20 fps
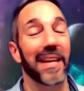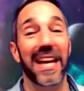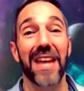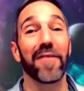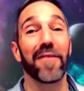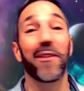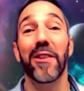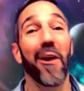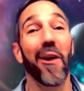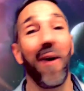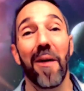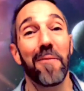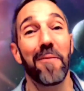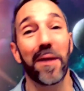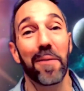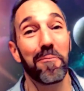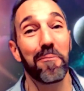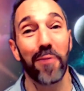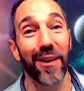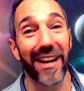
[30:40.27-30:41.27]
even though I'm going
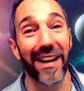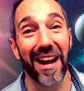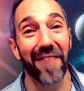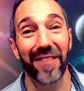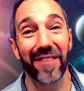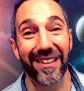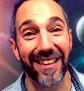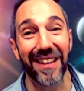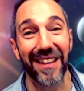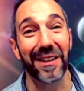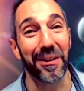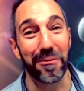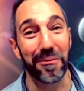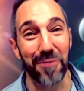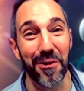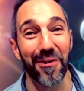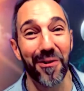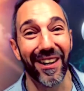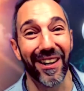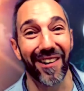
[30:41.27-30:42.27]
to bring everything to
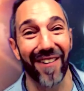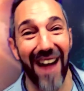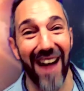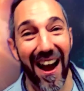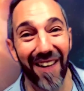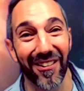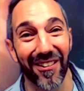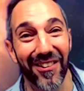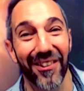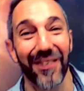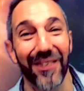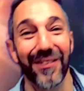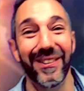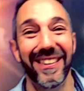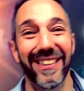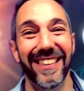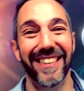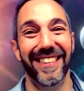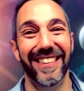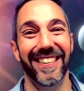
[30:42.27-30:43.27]
ruin around you,
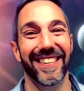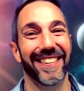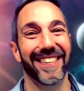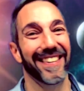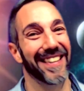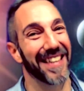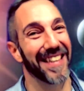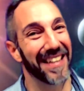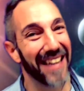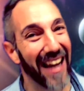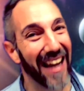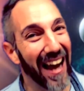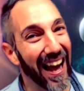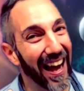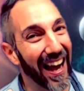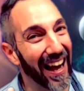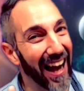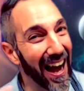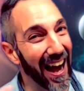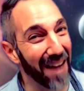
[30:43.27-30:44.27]

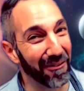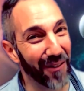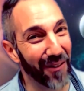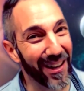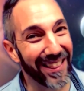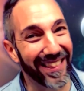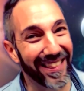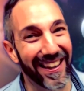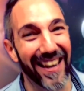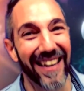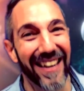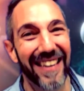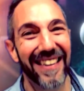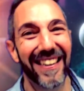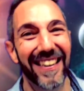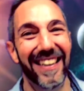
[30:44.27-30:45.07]
I'm with you.